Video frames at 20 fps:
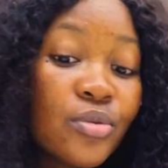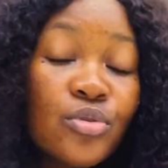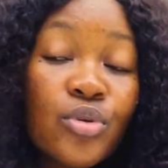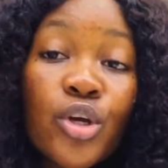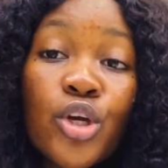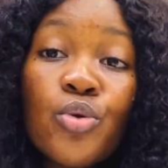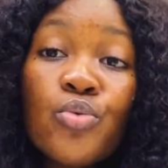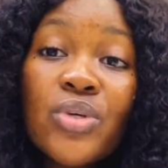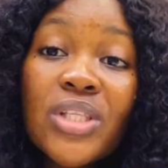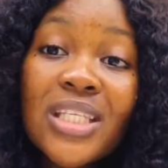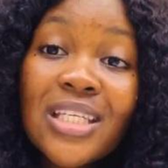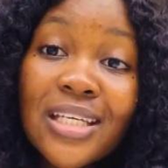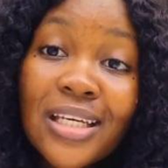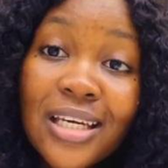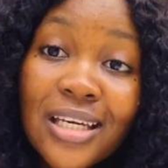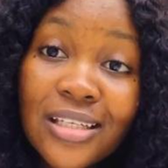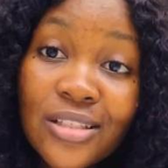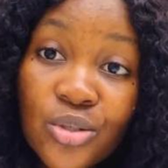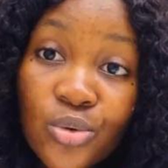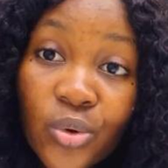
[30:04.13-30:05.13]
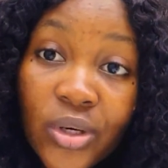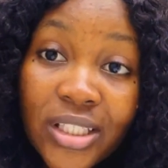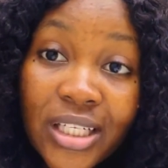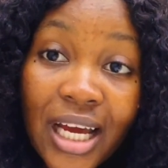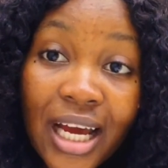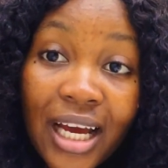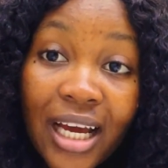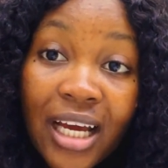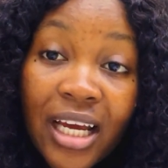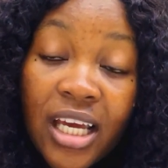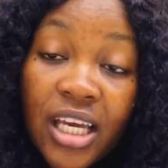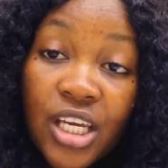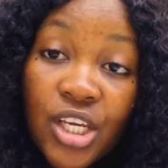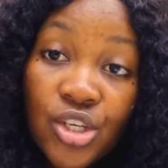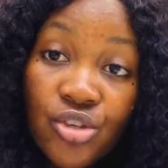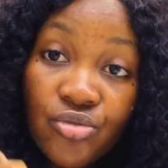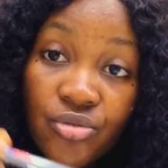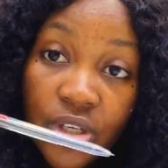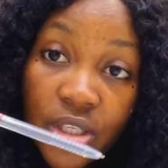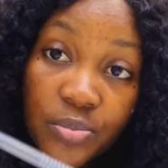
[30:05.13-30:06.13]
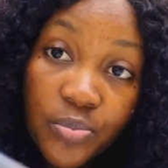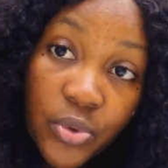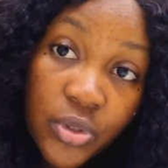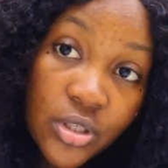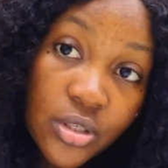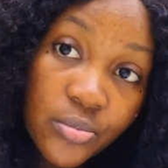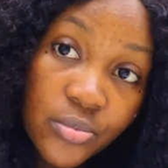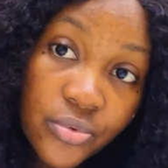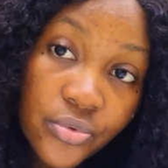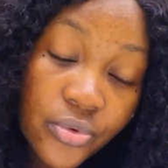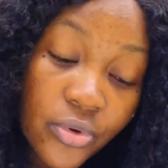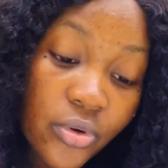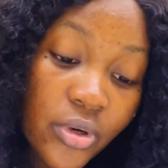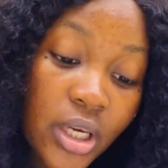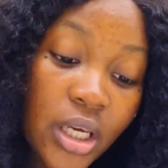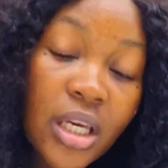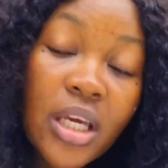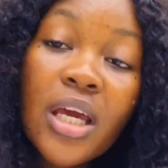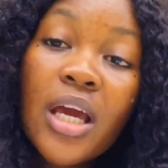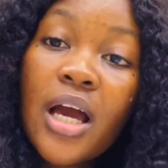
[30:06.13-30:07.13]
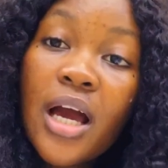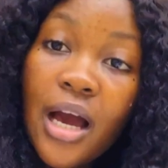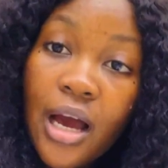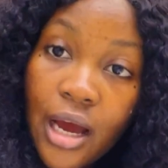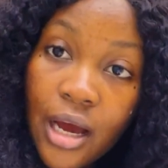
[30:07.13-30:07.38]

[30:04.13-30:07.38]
So you will tick the one that is responsible for, okay,